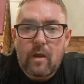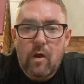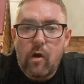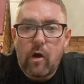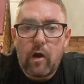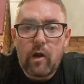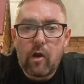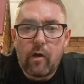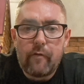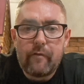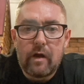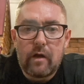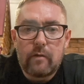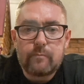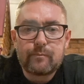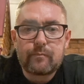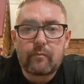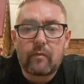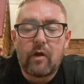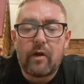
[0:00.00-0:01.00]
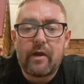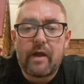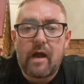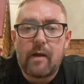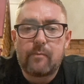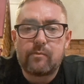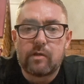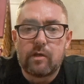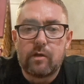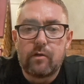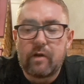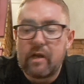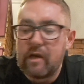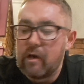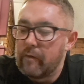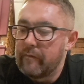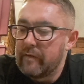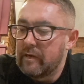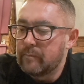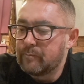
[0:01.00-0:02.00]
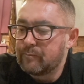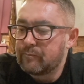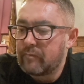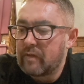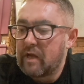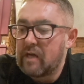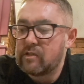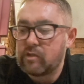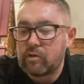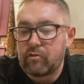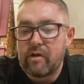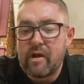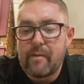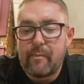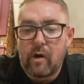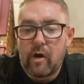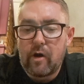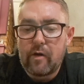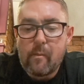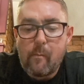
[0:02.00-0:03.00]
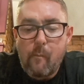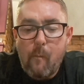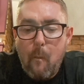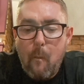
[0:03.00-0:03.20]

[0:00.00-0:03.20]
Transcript: I love it. I absolutely love it. That's a great pod.